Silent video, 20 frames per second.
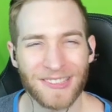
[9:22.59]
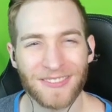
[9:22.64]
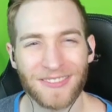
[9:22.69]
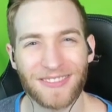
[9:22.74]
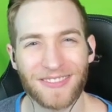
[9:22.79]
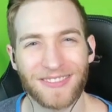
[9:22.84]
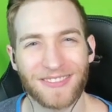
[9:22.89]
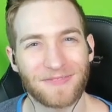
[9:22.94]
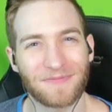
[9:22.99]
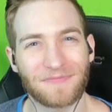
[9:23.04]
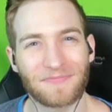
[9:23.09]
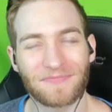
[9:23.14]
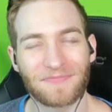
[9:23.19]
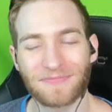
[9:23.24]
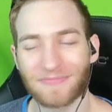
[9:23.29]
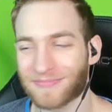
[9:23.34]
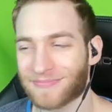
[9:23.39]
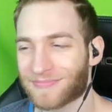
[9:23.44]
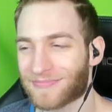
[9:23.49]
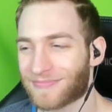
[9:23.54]

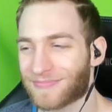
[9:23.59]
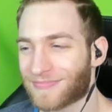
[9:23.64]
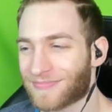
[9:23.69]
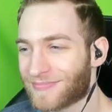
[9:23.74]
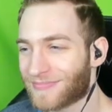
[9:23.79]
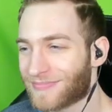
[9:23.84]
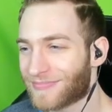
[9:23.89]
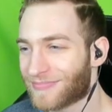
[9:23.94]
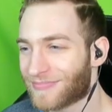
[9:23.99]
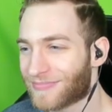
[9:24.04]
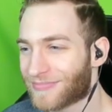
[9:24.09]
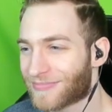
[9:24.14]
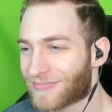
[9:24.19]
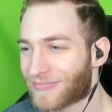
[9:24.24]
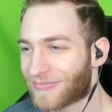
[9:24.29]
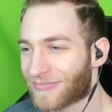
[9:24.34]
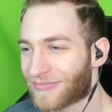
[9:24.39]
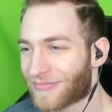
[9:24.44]
oblivion.